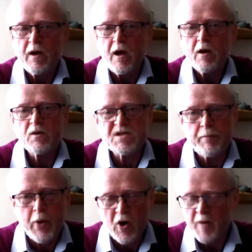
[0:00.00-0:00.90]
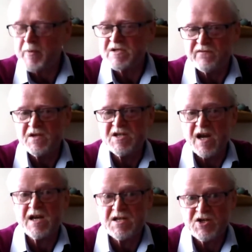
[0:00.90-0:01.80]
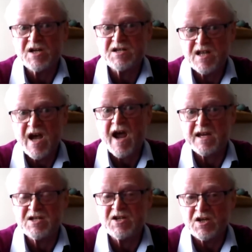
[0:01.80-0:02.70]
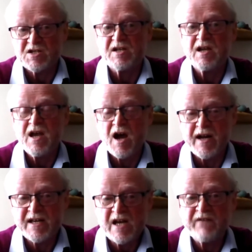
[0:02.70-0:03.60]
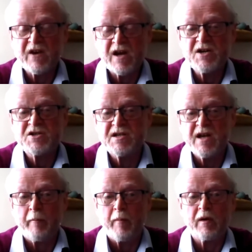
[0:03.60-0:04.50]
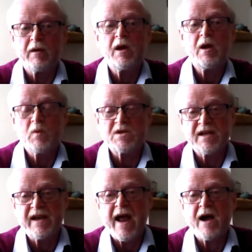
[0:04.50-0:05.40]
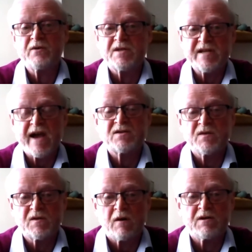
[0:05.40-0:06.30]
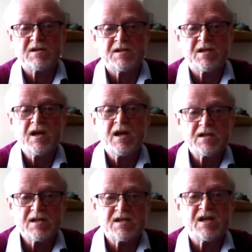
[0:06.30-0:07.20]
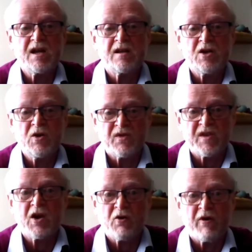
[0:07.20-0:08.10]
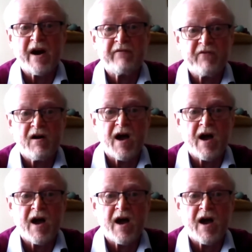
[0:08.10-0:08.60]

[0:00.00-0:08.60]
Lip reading: Because the purpose of the GIIN is just that. It's just an identification number which allows the tax authorities to see that you think you're an FI.